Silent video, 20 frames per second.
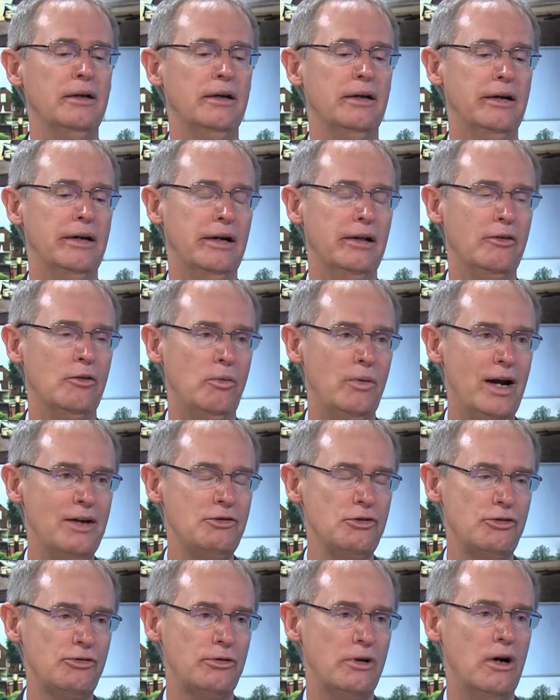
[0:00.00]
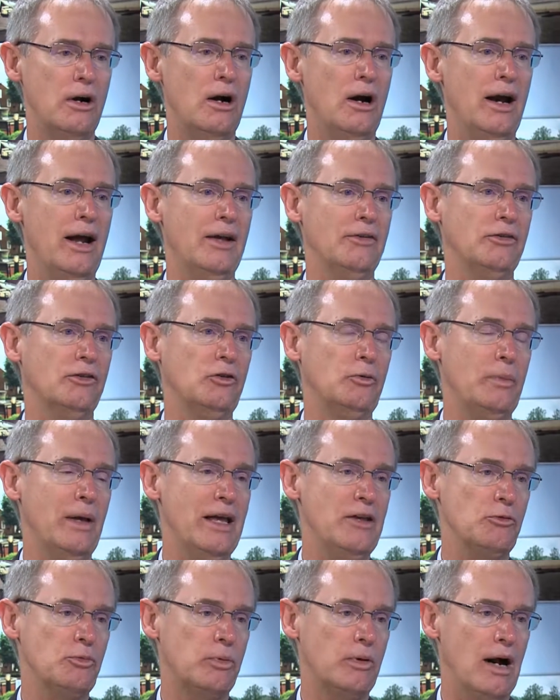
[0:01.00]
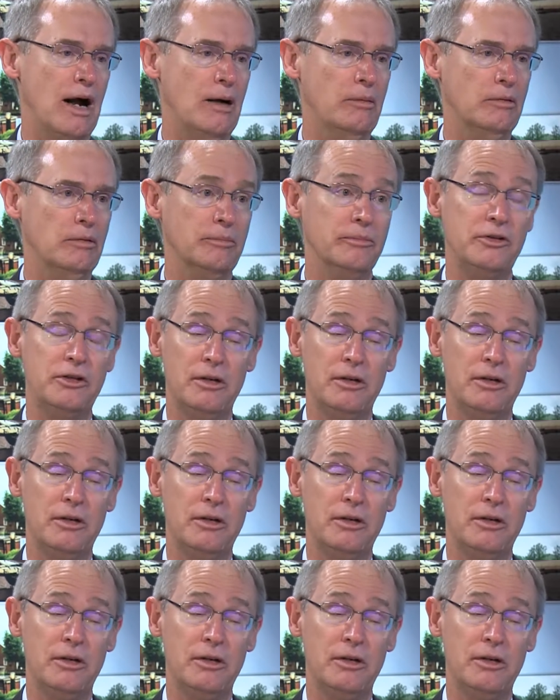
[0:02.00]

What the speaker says: The registrar has a space problem